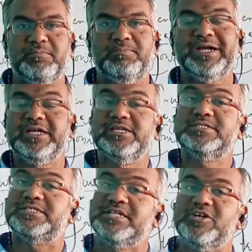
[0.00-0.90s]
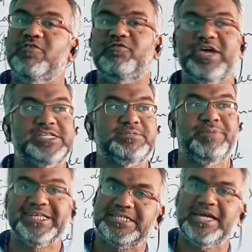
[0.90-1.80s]
but instead of
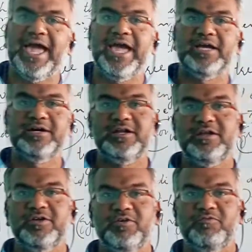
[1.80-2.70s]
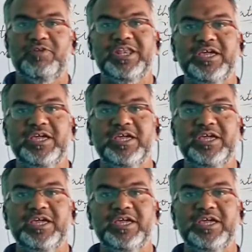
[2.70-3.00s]
expressing anger, when